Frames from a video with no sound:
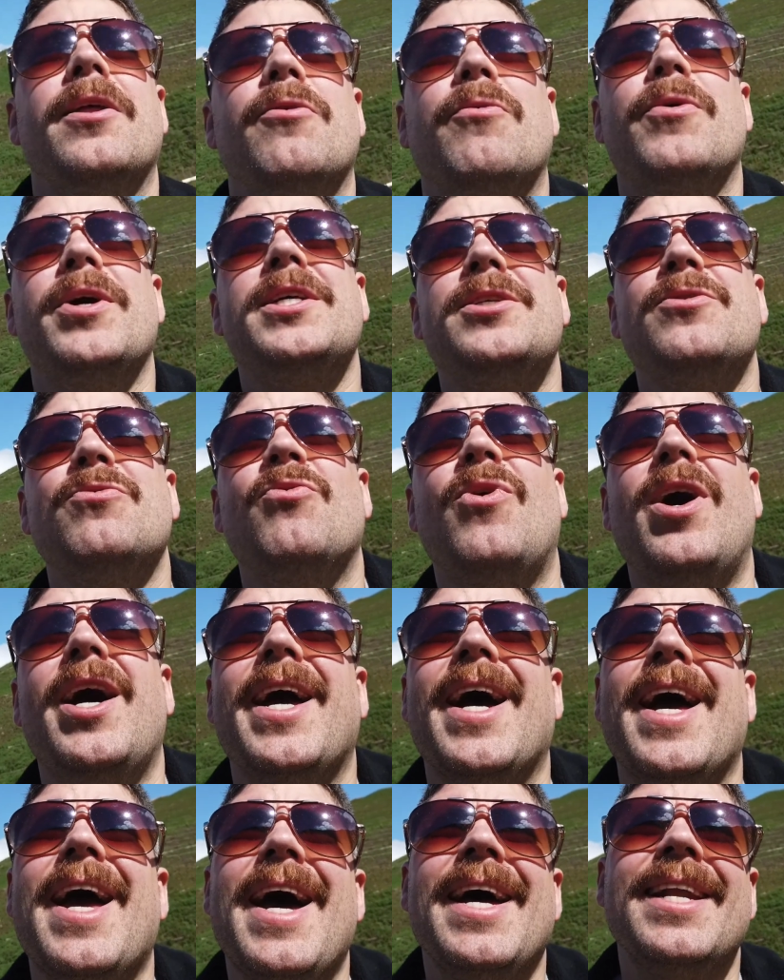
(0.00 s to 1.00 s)
Now, the reason
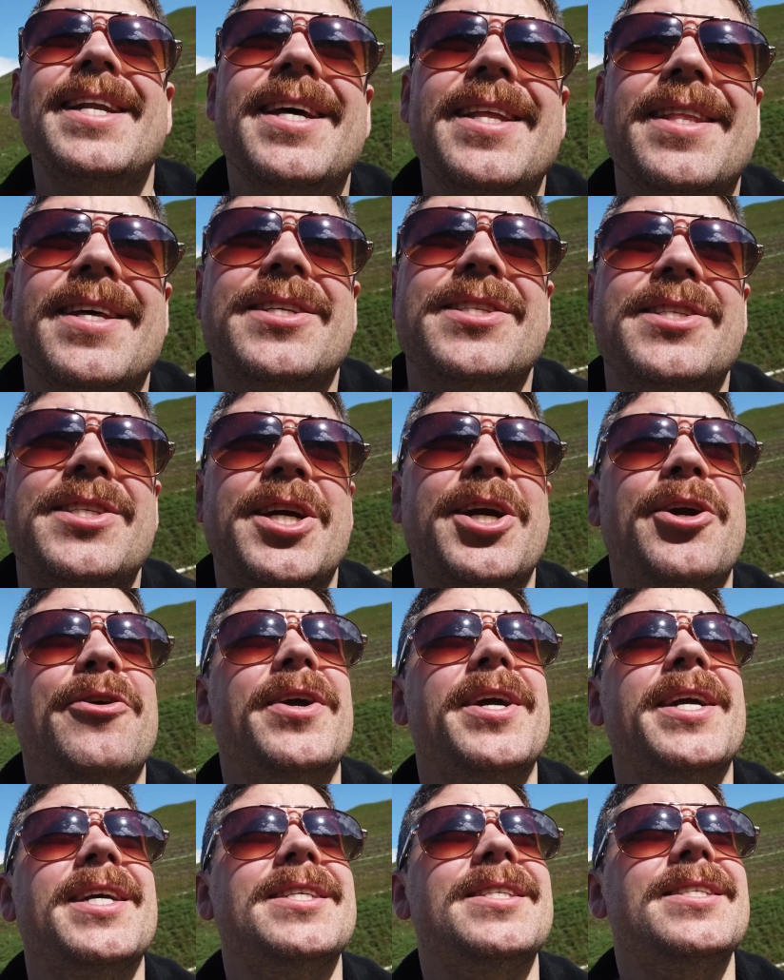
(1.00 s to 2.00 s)
why I ended the
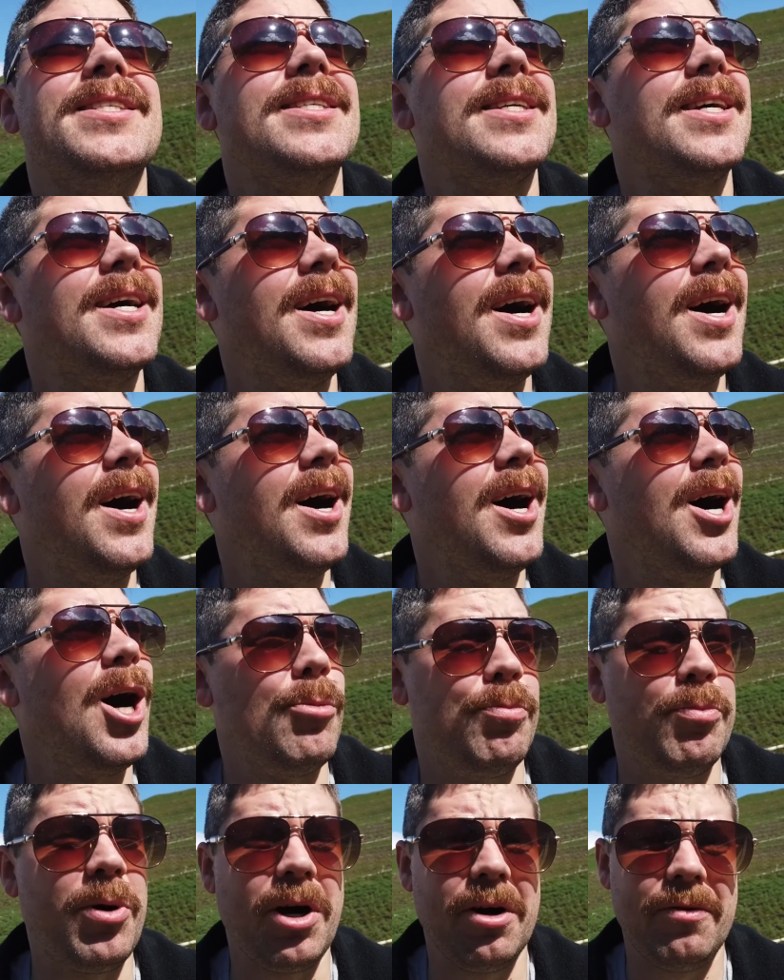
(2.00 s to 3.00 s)
series, uh,
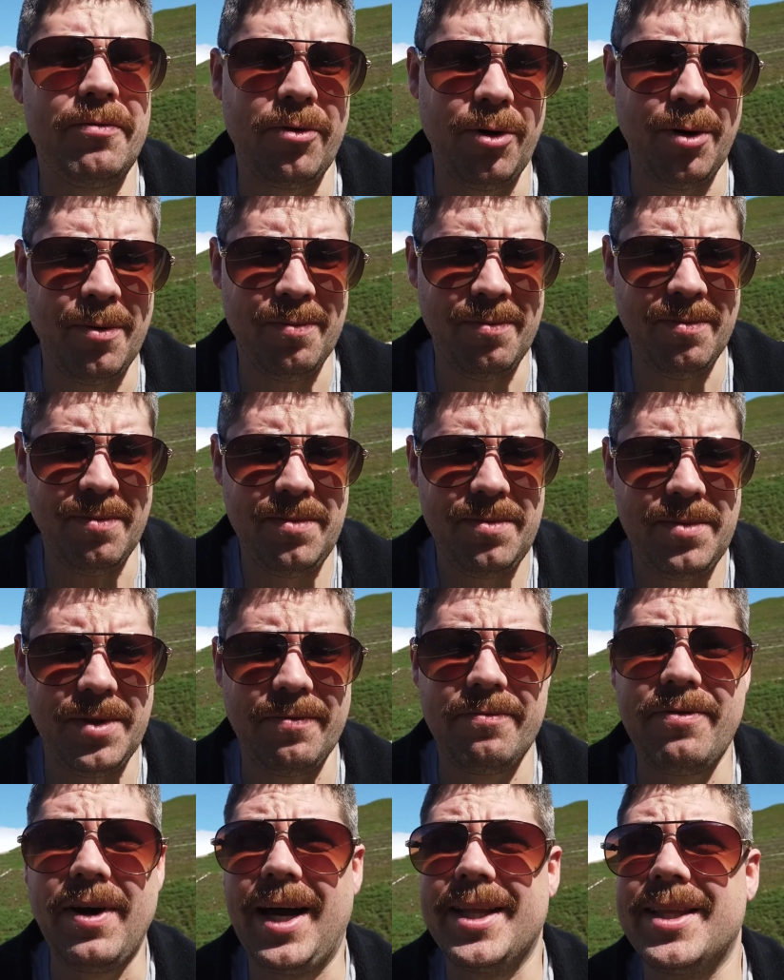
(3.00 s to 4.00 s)
apart from
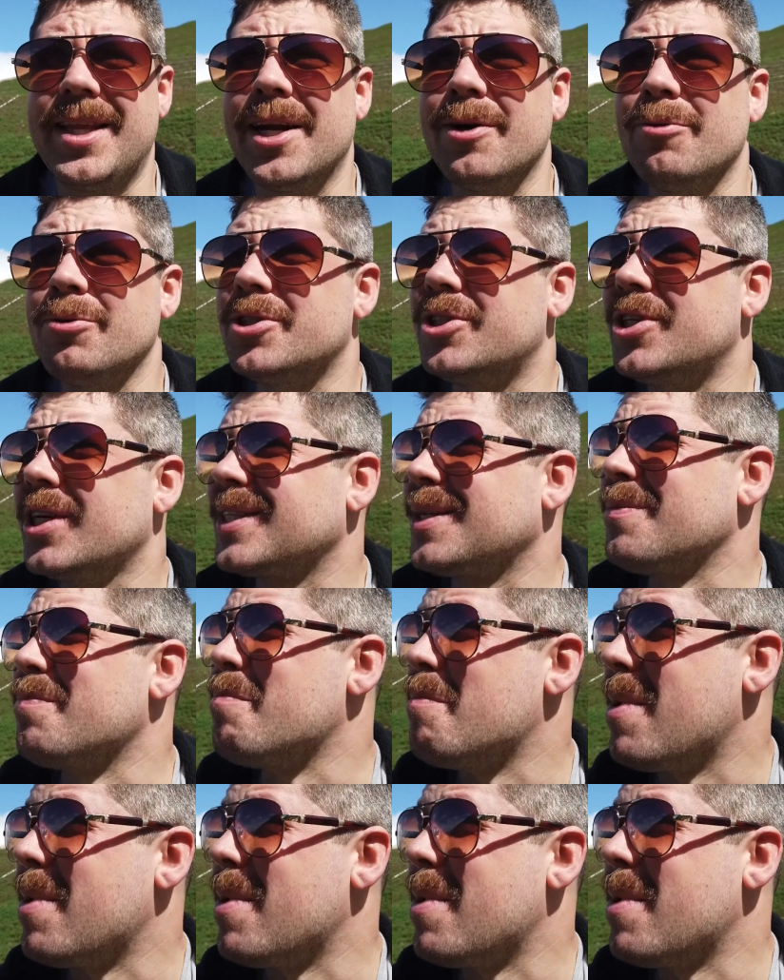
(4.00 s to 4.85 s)
the fact that it was just a